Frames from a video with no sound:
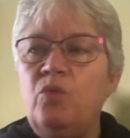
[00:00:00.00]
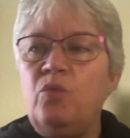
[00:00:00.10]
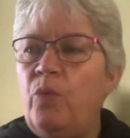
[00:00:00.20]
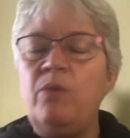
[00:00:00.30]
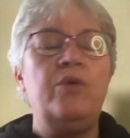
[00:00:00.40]

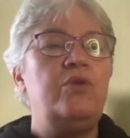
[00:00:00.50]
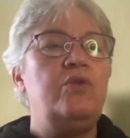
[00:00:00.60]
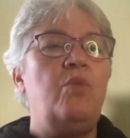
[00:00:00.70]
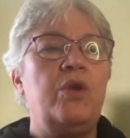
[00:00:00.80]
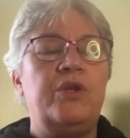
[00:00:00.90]
wear what
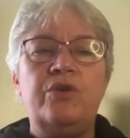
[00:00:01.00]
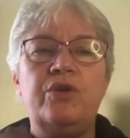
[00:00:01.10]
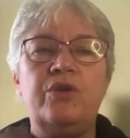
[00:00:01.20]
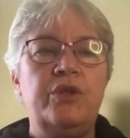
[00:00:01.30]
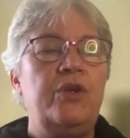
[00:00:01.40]
you want, you
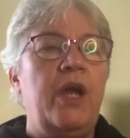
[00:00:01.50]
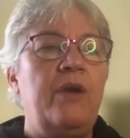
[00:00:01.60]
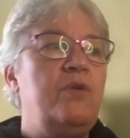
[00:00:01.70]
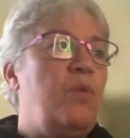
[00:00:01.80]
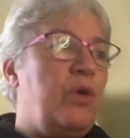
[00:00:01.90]
can look how
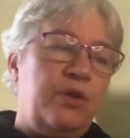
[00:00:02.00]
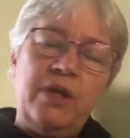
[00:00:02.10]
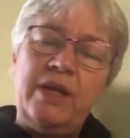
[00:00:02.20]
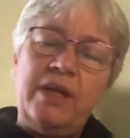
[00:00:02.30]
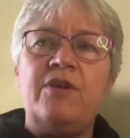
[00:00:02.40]
you want, you
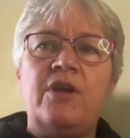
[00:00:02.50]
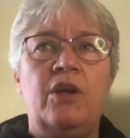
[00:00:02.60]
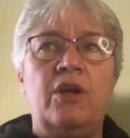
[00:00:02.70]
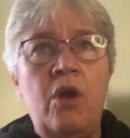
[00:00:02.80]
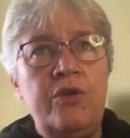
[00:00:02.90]
can have your
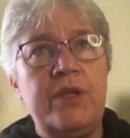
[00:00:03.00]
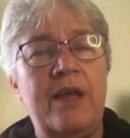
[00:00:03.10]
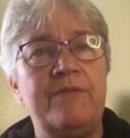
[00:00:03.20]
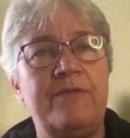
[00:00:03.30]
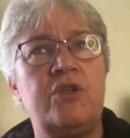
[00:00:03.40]
hair long, you can
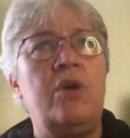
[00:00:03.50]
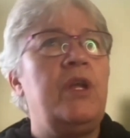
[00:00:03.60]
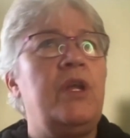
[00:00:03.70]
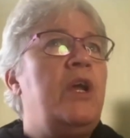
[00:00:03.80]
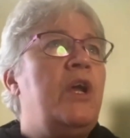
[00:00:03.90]
have it
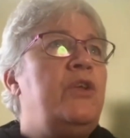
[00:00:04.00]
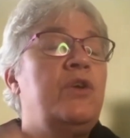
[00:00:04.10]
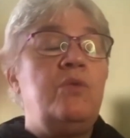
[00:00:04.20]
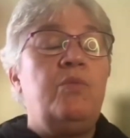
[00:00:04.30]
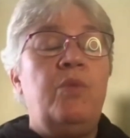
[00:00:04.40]
short, you
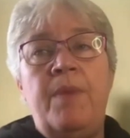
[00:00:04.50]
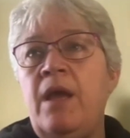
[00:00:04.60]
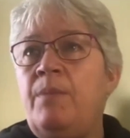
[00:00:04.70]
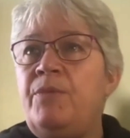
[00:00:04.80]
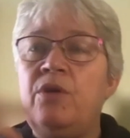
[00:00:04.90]
can wear
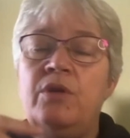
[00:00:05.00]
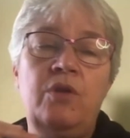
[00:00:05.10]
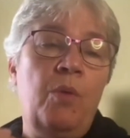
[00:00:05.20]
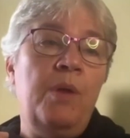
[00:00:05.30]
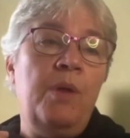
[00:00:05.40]
makeup, you can
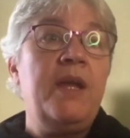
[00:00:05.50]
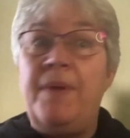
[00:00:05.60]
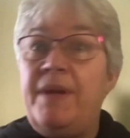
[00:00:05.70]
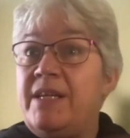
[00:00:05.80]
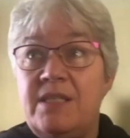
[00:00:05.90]
not wear
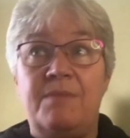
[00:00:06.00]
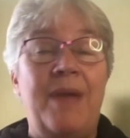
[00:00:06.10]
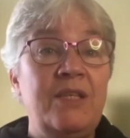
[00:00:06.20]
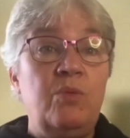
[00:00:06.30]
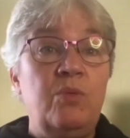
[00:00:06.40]
makeup, and it doesn't
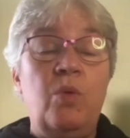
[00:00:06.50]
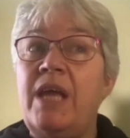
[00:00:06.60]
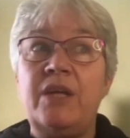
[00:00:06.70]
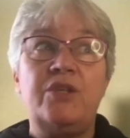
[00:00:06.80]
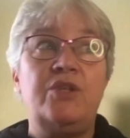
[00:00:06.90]
matter what
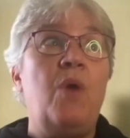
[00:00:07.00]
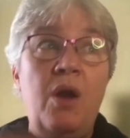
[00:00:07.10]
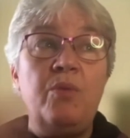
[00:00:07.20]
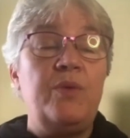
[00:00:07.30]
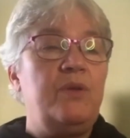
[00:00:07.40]
sex you
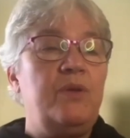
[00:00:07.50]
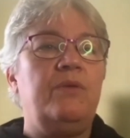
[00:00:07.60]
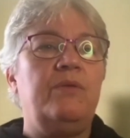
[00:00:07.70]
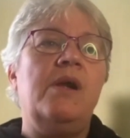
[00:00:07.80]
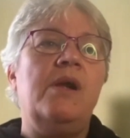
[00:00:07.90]
are.
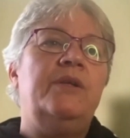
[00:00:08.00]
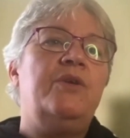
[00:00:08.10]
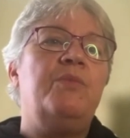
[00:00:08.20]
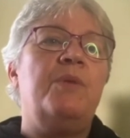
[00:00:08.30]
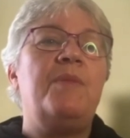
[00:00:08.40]
You
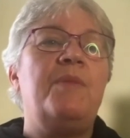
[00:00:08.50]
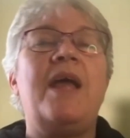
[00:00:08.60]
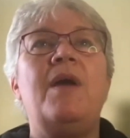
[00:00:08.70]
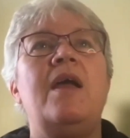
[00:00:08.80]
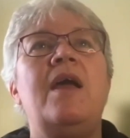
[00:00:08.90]
can wear,
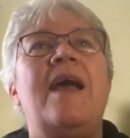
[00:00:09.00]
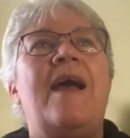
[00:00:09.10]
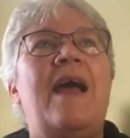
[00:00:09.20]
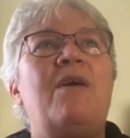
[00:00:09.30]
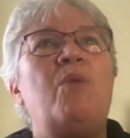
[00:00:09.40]
and
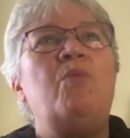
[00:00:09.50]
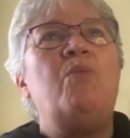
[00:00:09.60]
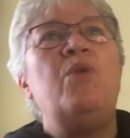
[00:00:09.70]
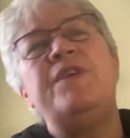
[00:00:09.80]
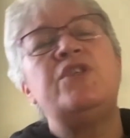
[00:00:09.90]

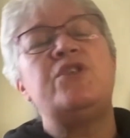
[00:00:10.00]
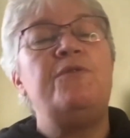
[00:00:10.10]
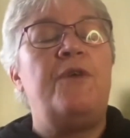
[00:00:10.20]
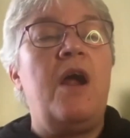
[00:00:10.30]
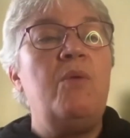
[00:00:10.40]
we're moving so
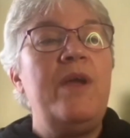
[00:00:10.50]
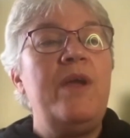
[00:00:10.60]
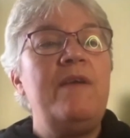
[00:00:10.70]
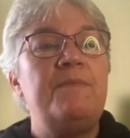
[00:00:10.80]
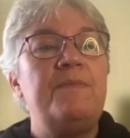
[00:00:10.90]
far
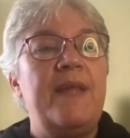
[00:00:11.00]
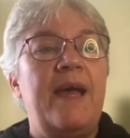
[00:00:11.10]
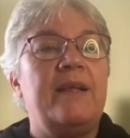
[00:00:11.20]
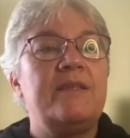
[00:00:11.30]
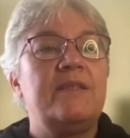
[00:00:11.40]
away from
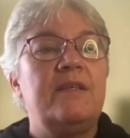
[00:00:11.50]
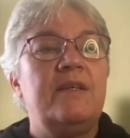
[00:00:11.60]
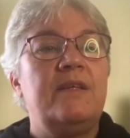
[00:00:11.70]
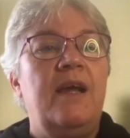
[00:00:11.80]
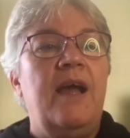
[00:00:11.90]
that.
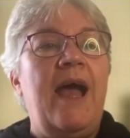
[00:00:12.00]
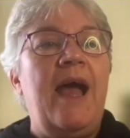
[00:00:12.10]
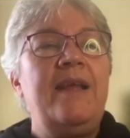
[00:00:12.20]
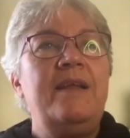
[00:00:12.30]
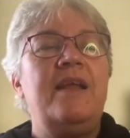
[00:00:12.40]

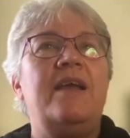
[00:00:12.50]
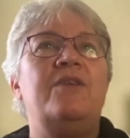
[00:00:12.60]
And